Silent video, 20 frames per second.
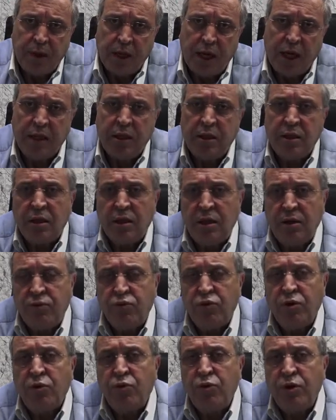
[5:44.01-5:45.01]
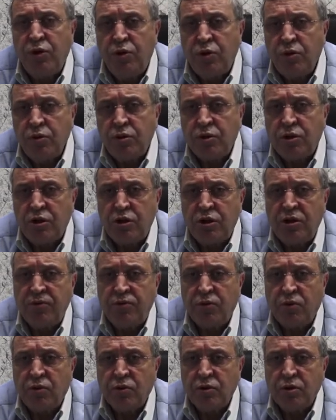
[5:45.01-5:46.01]
And if we reduce the
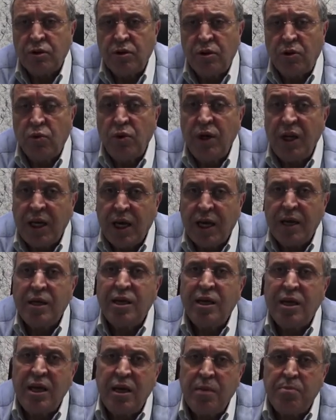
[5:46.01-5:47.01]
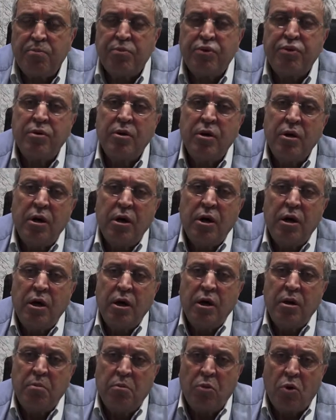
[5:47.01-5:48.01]
G-force, we can keep
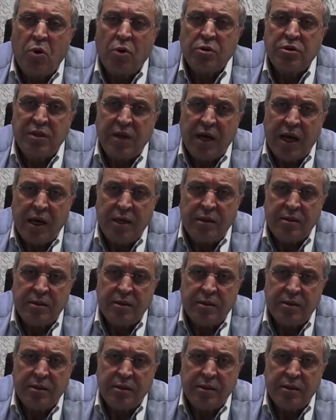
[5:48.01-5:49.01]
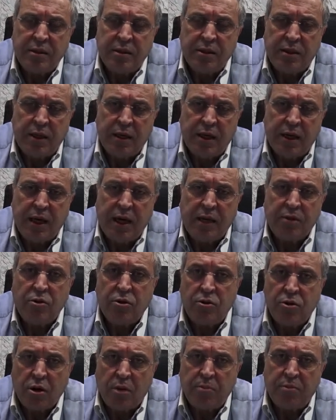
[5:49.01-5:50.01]
more cells at the
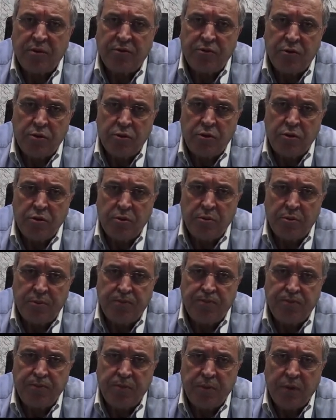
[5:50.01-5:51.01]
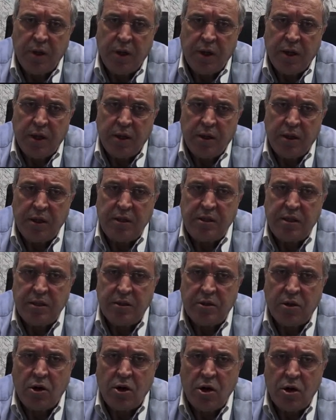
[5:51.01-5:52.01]
top of the tube. This is
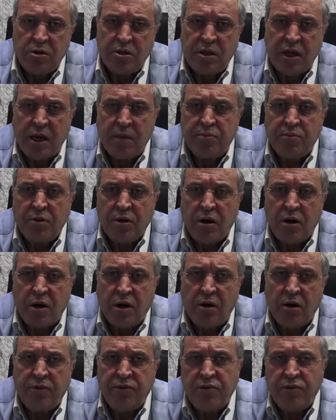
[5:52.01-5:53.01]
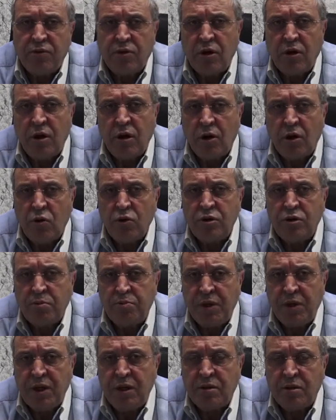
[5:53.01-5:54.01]
the concept of the
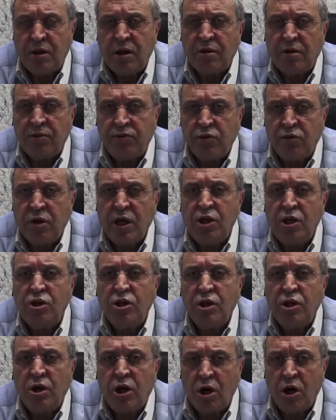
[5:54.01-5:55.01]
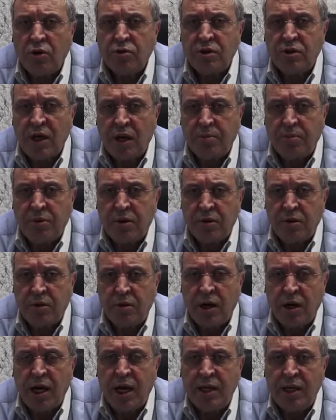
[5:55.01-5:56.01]
low-speed centrifugation concept,
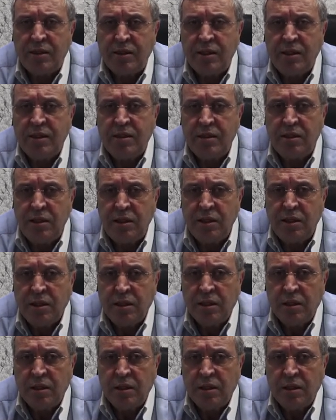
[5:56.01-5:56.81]
the LSCC.